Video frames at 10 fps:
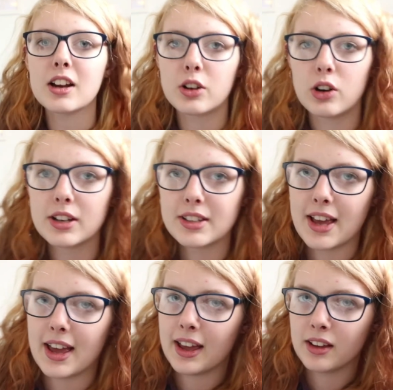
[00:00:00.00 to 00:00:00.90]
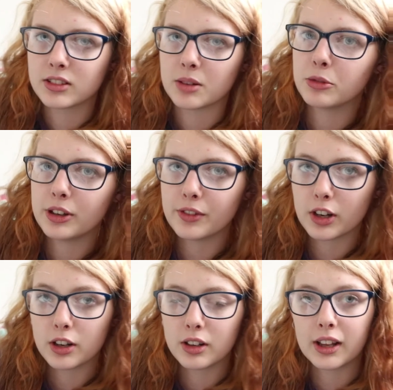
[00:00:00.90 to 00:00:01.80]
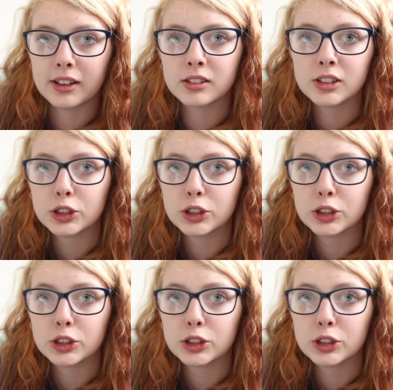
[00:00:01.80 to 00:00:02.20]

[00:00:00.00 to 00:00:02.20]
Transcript: I got is here, so I'm not even going to like